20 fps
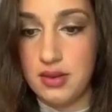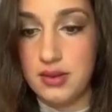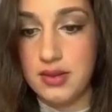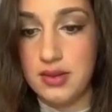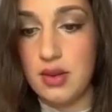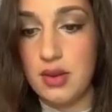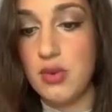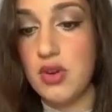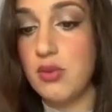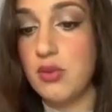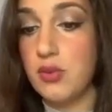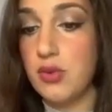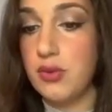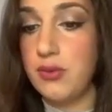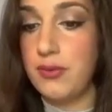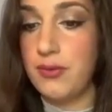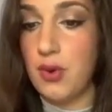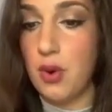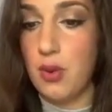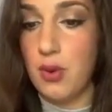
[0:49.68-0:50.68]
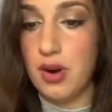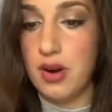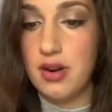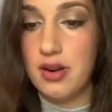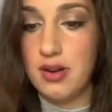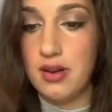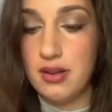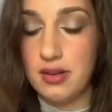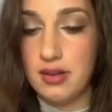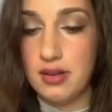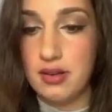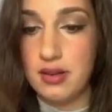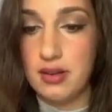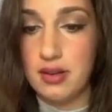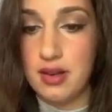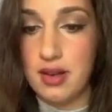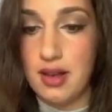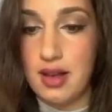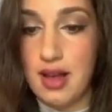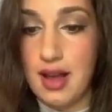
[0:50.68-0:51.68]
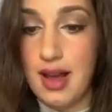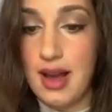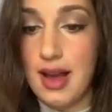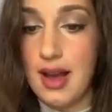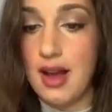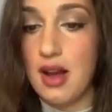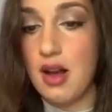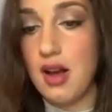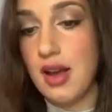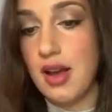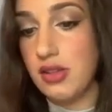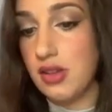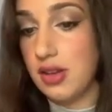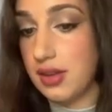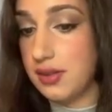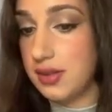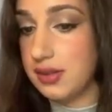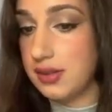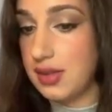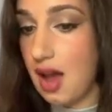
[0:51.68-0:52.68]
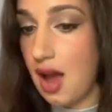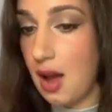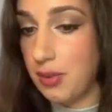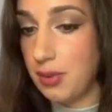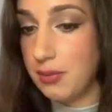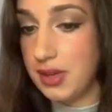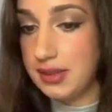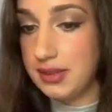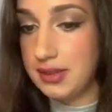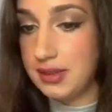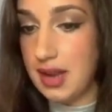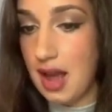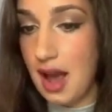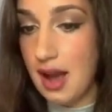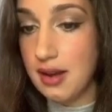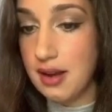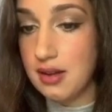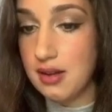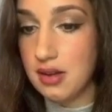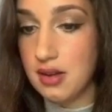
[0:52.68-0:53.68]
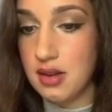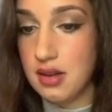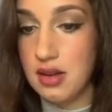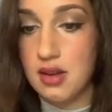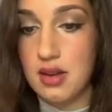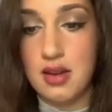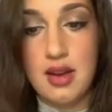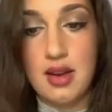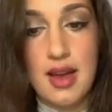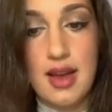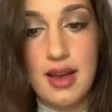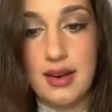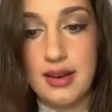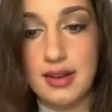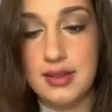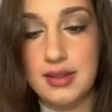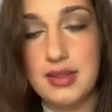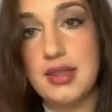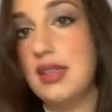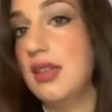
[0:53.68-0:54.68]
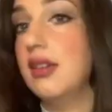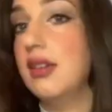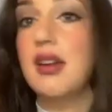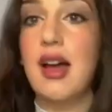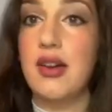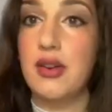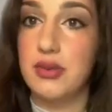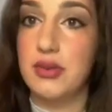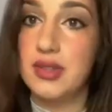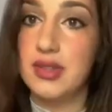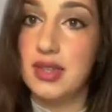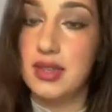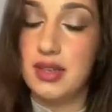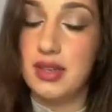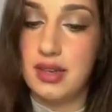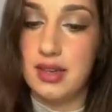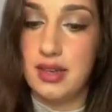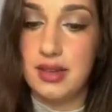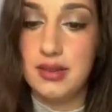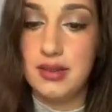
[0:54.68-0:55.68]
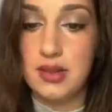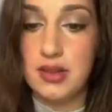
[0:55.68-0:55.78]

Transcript: So I'm going to move forward. Uh, I look at the top of my stack and I see I don't see an E.